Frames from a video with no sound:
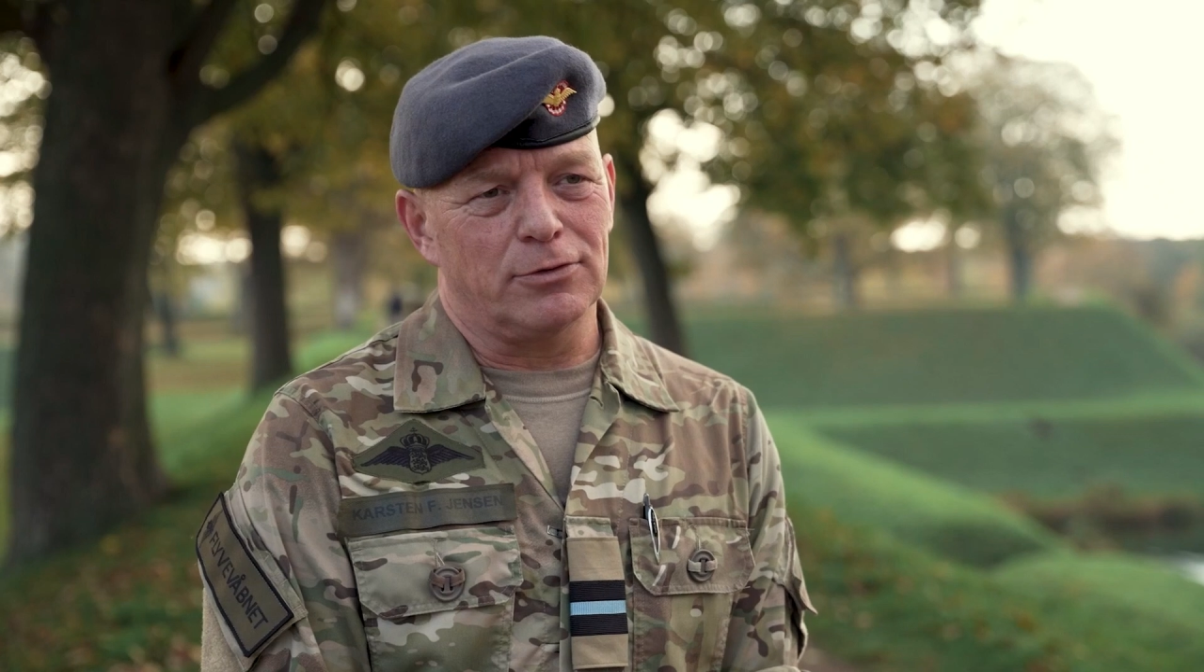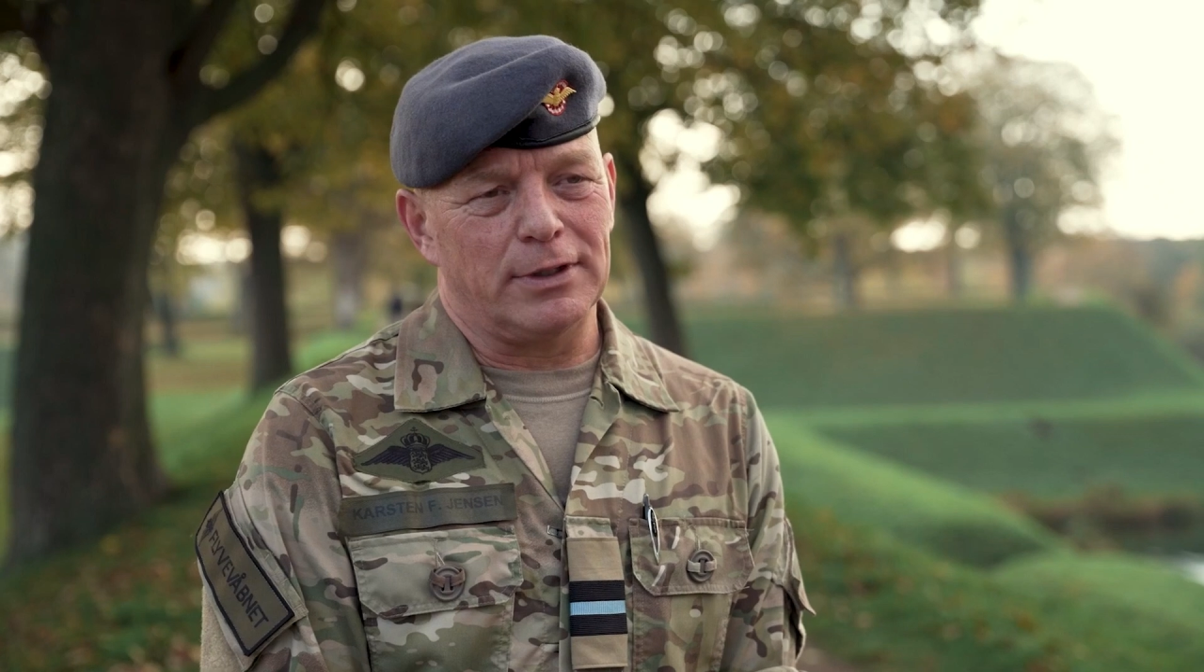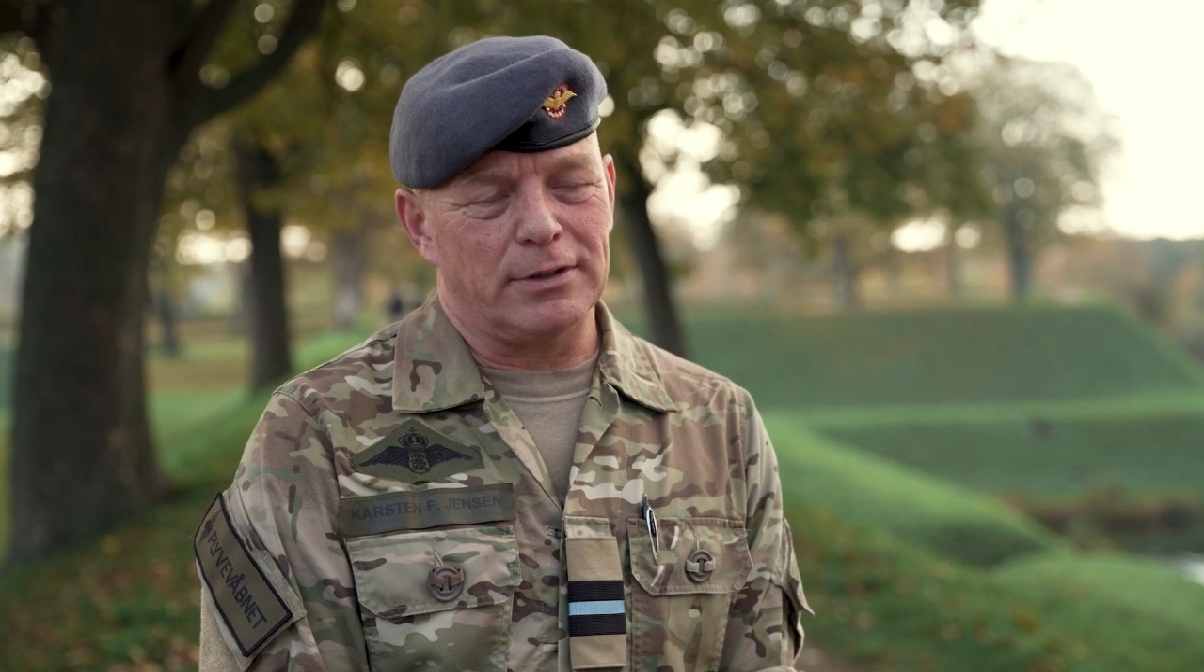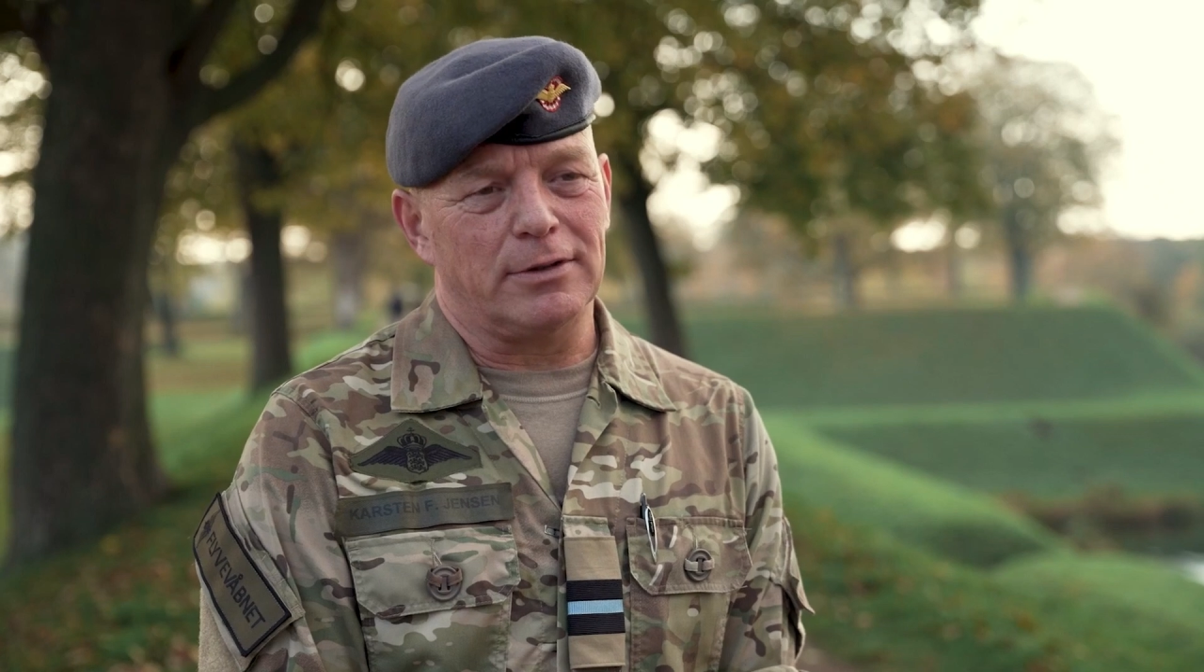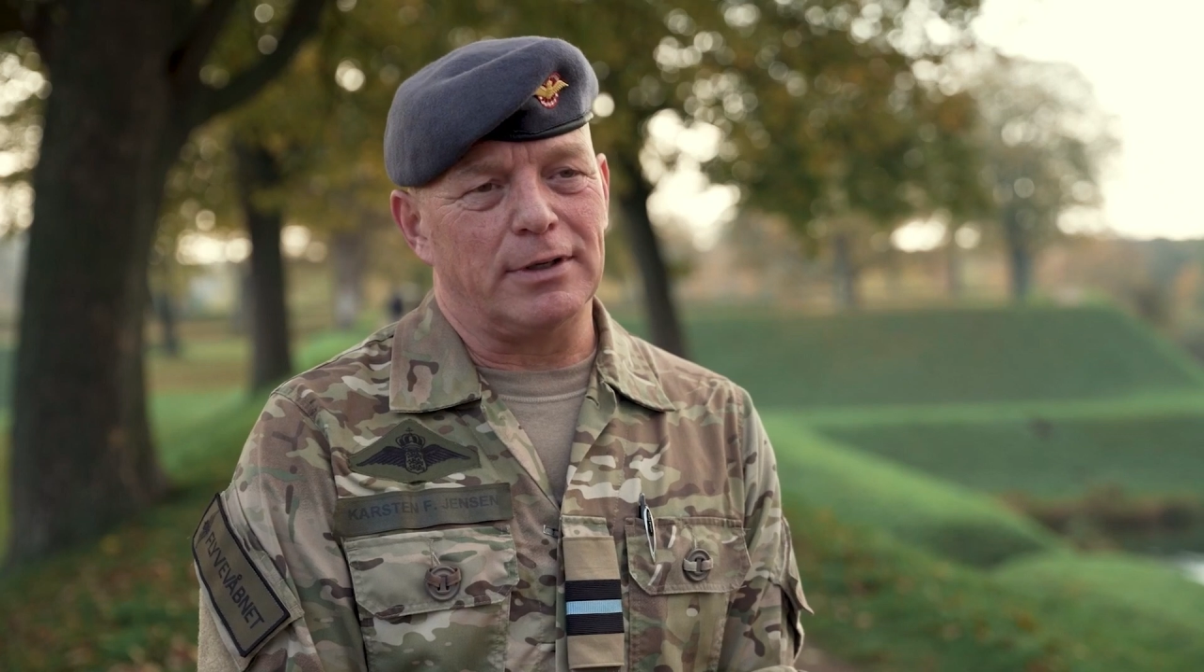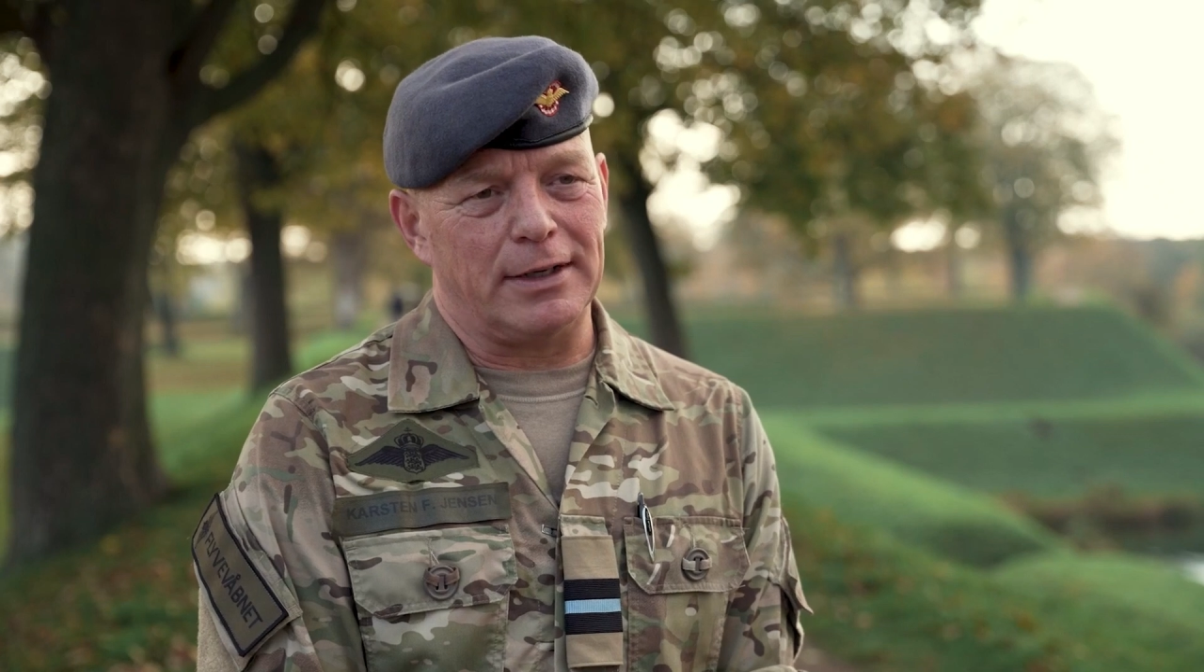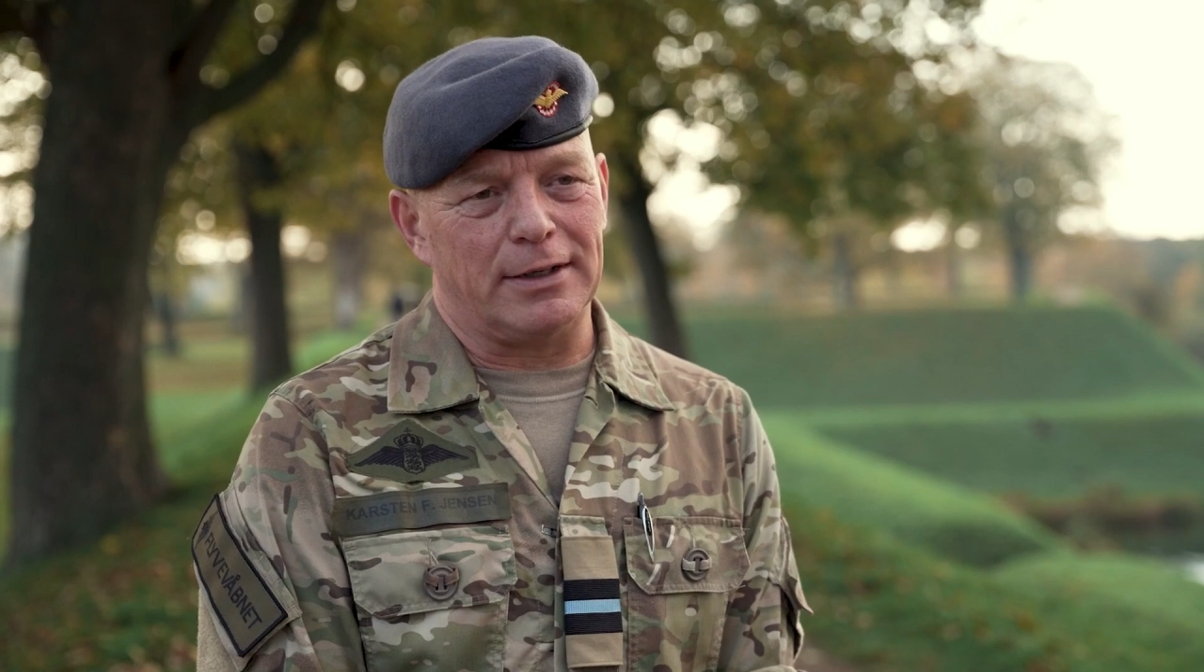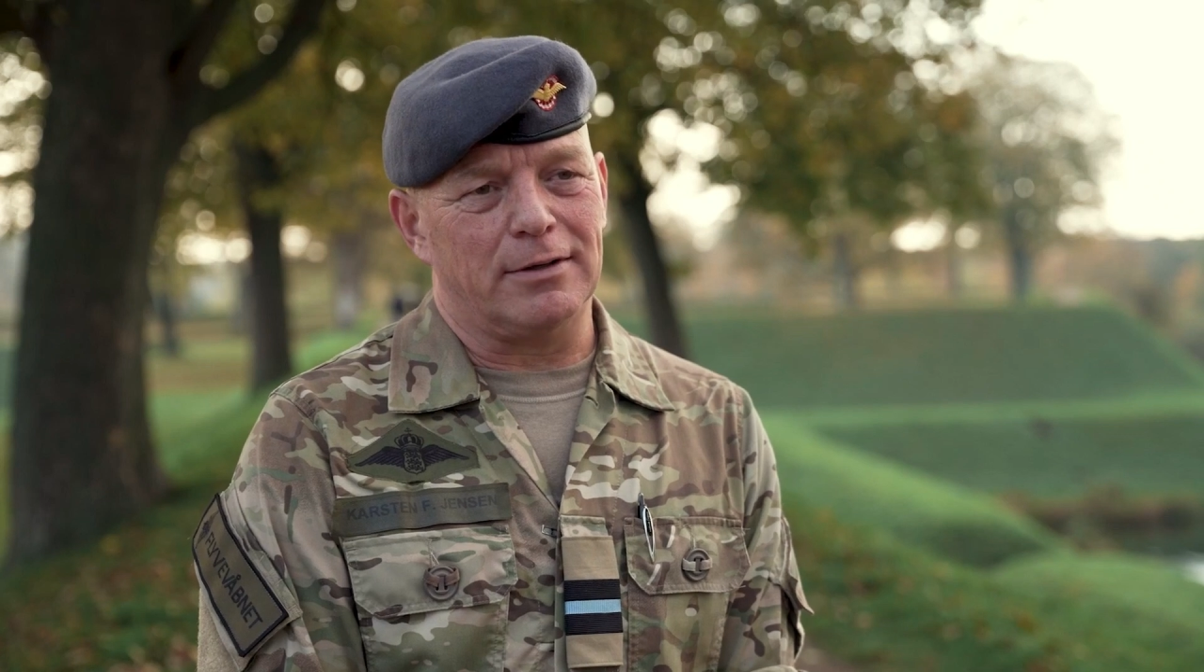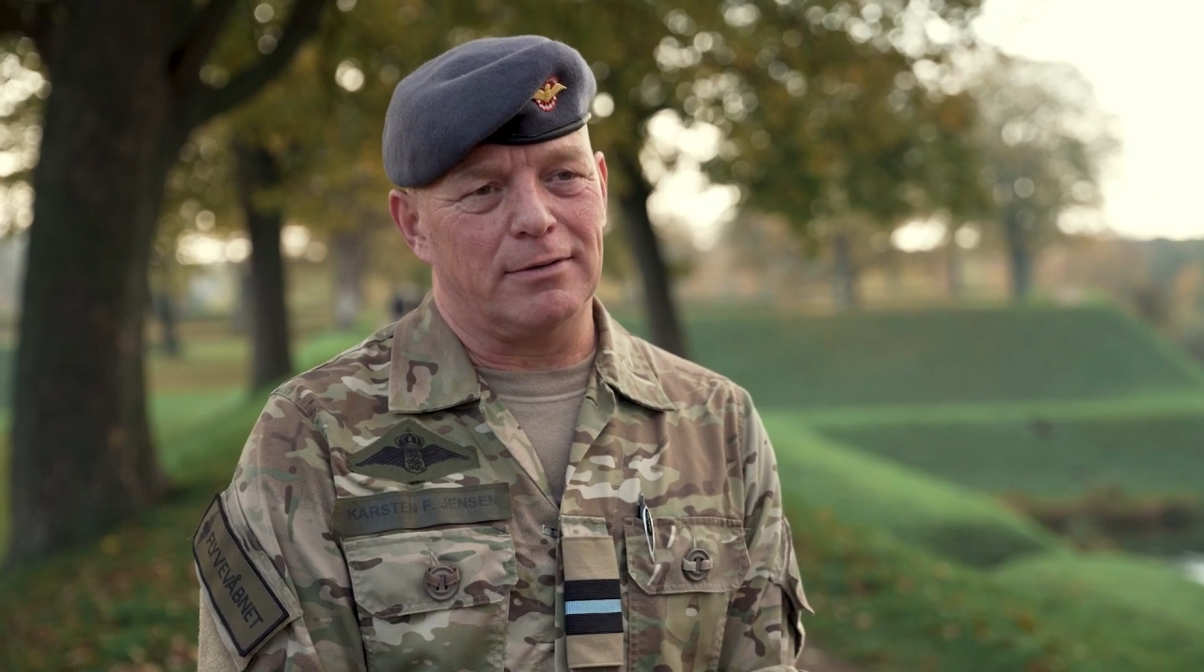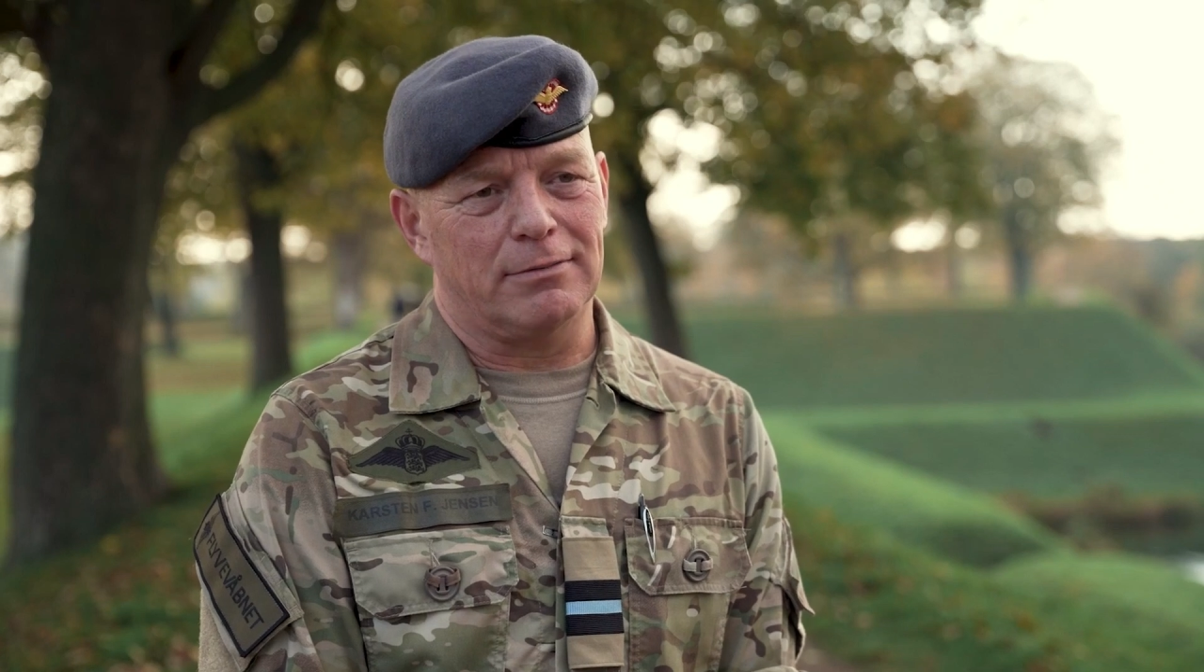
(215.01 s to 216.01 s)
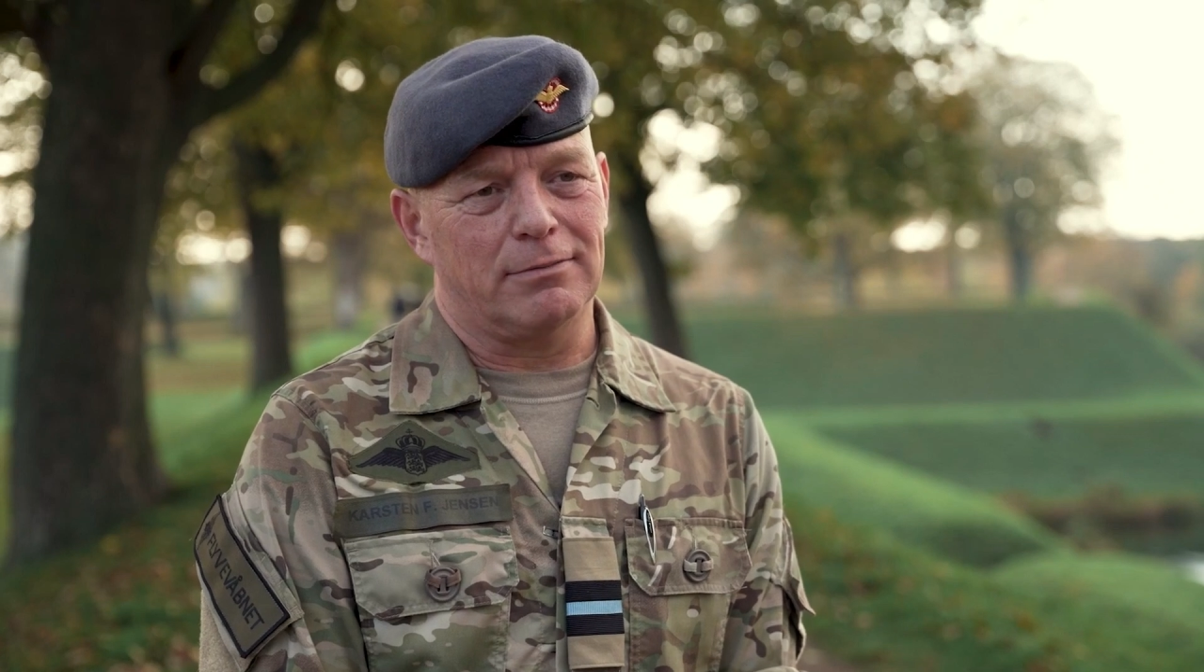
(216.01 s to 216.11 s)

you need kinetic